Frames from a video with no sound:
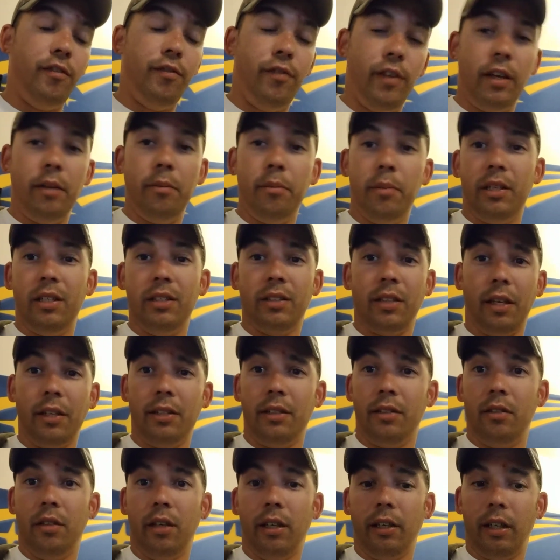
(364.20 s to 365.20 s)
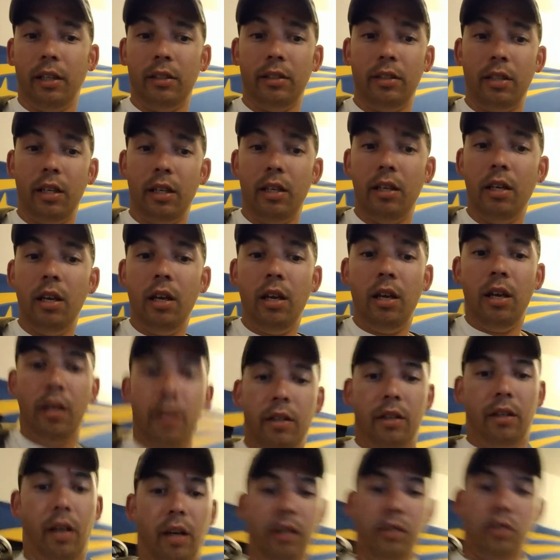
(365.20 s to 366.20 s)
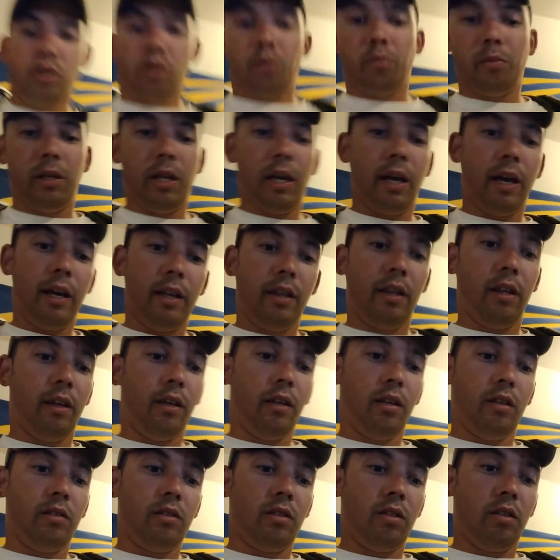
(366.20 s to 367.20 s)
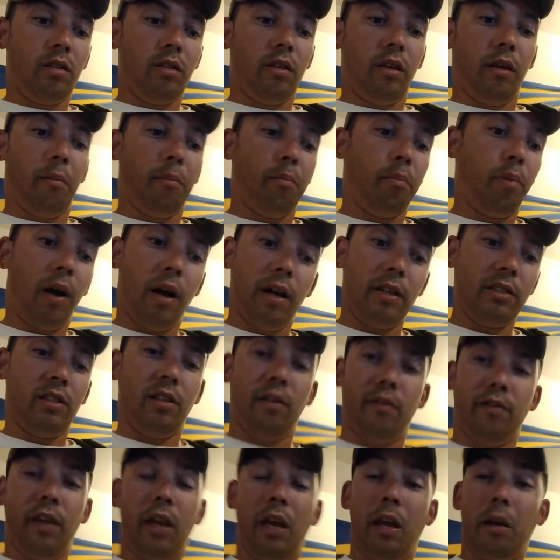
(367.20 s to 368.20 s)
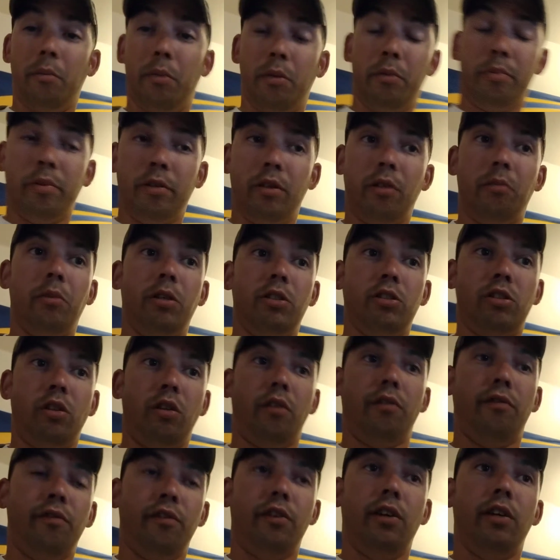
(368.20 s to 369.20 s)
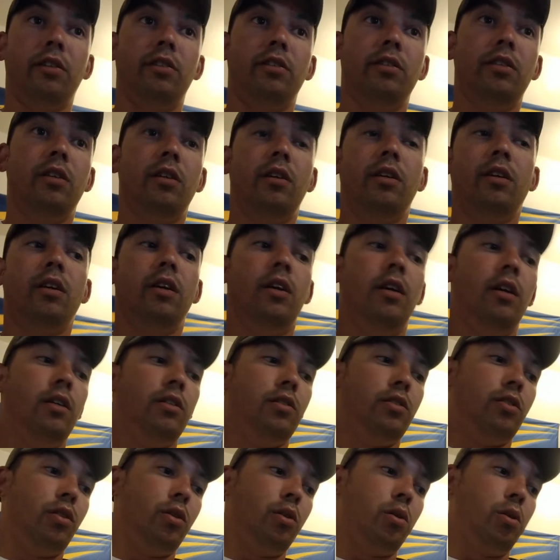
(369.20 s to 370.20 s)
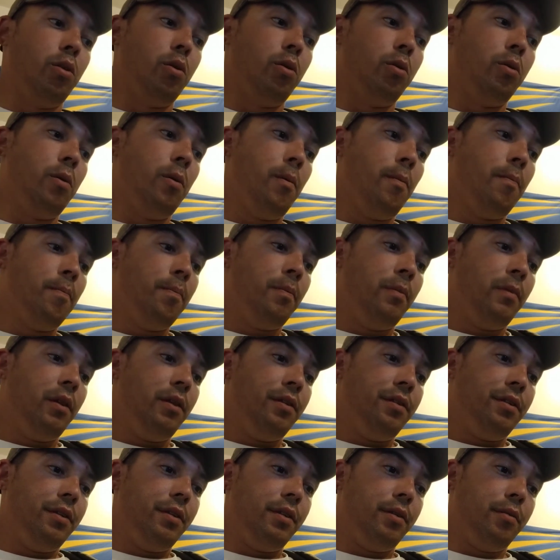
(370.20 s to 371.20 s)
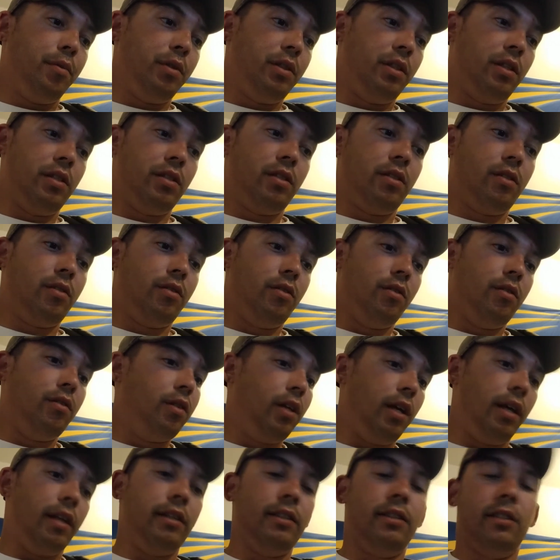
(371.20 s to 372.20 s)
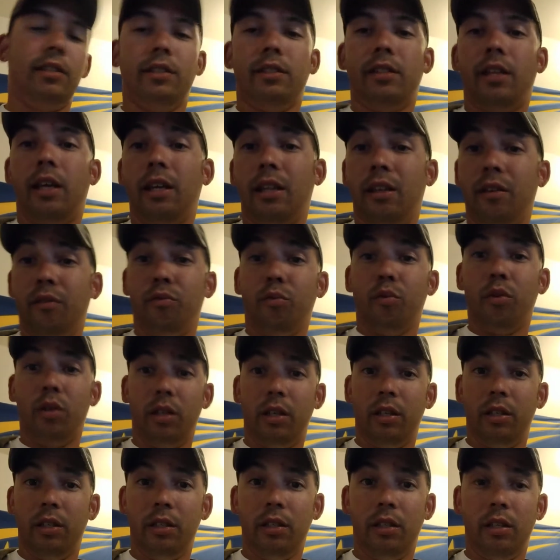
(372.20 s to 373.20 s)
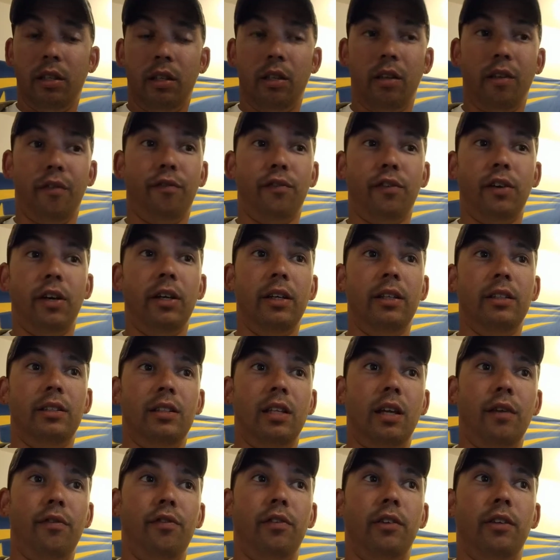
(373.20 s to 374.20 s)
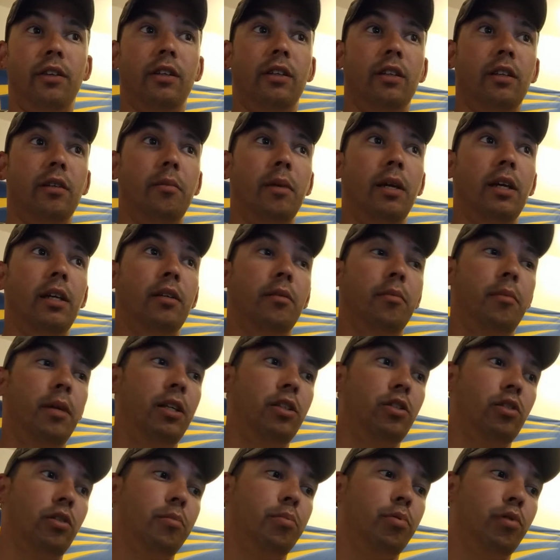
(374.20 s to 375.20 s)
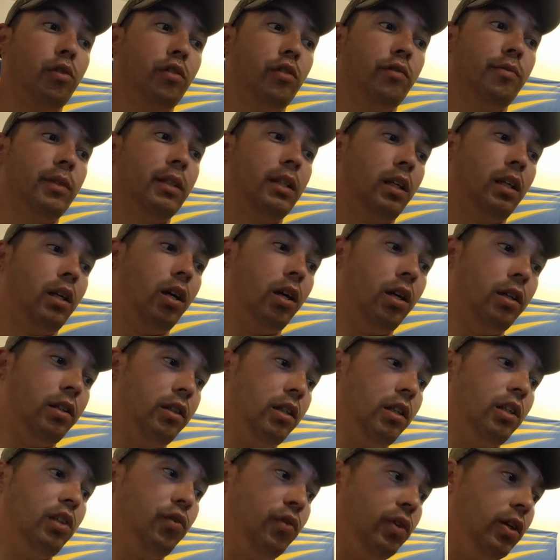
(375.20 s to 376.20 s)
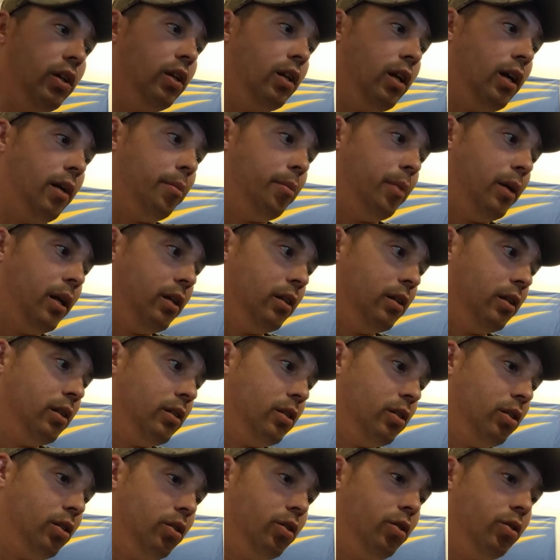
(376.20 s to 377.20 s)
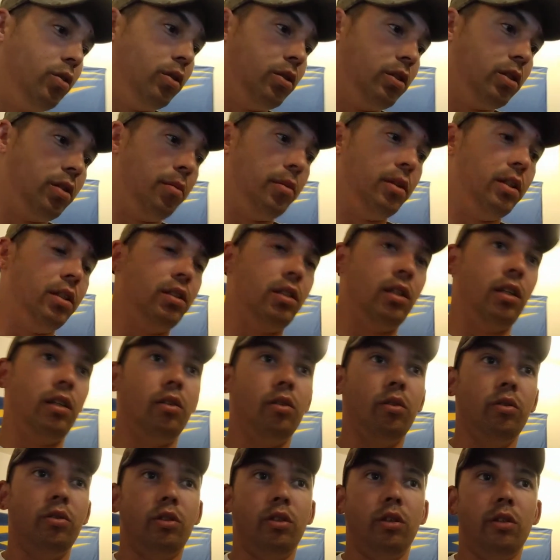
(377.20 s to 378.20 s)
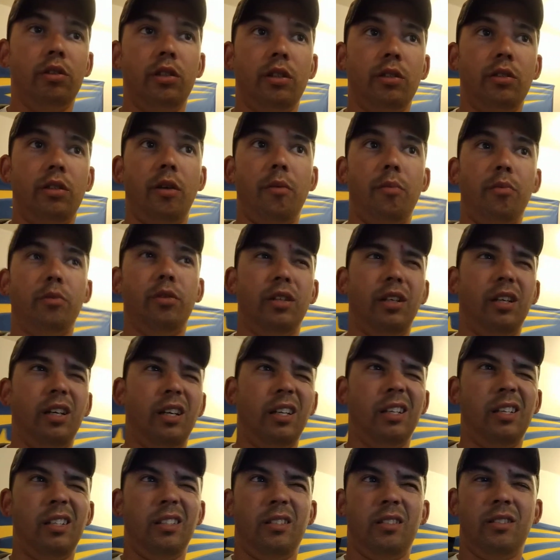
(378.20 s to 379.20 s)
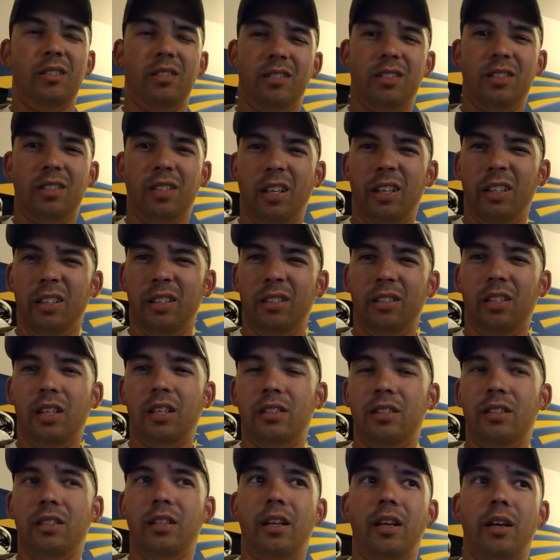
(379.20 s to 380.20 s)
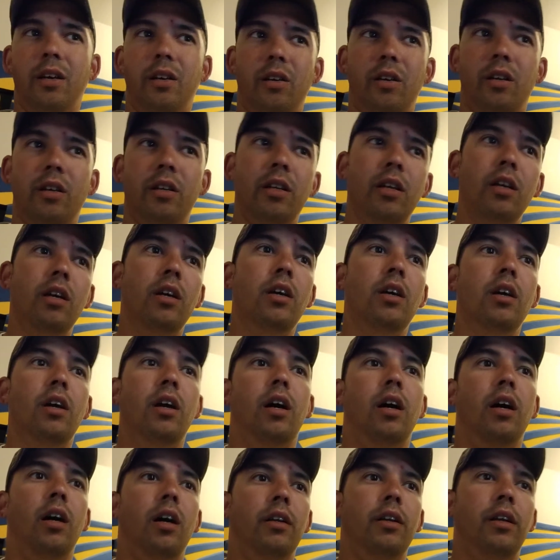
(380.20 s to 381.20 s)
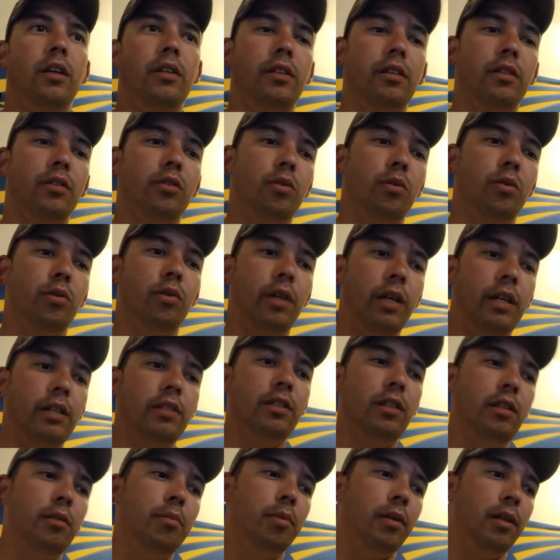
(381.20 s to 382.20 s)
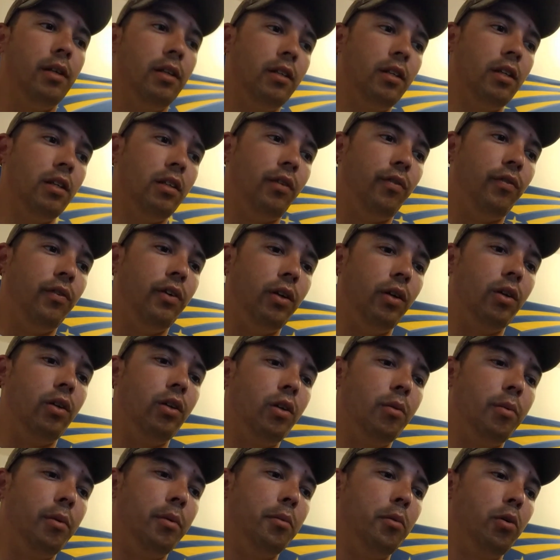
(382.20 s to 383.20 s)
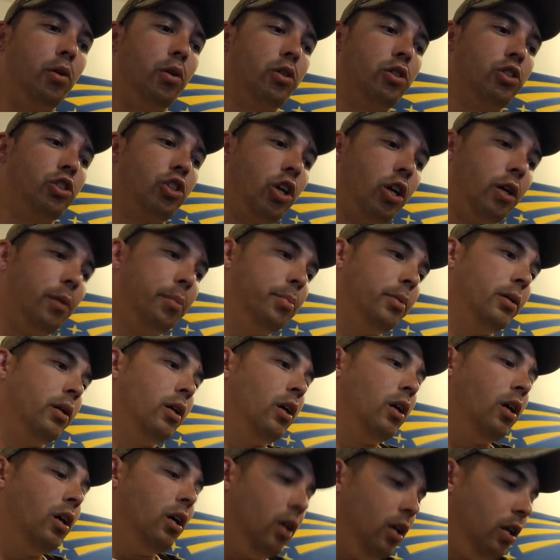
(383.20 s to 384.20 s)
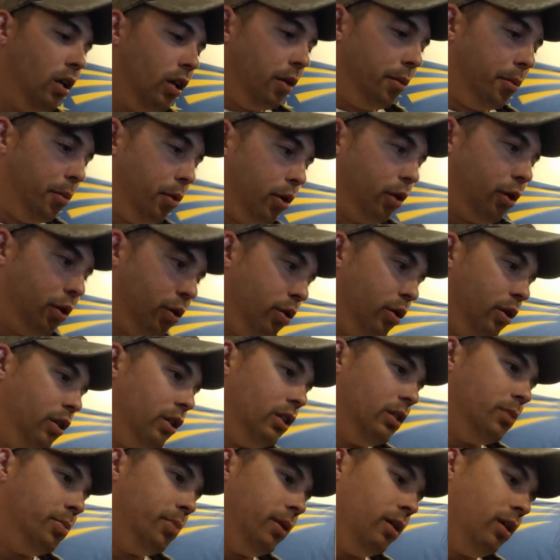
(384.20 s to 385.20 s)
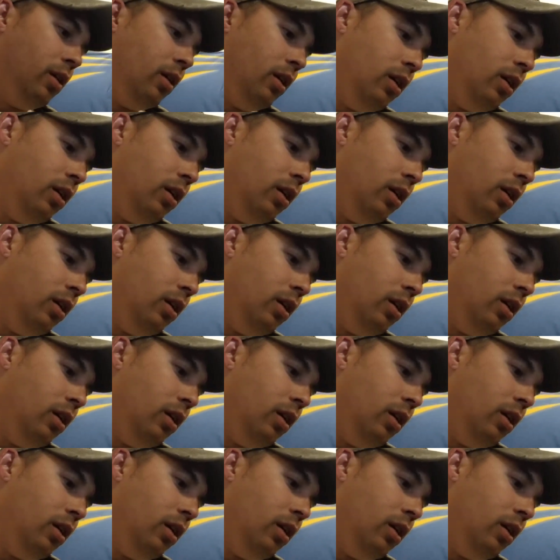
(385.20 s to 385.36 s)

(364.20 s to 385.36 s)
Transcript: event, because like I said, the guy told me I had like positive camber pretty much on the front. So with this, at least this -1 in the front, is definitely going to make a major improvement. The car does feel a lot better too on some of these like little turns. I was able to kind of slightly test it out on. Nothing too crazy, but it does feel a little bit more sharp and more crisp.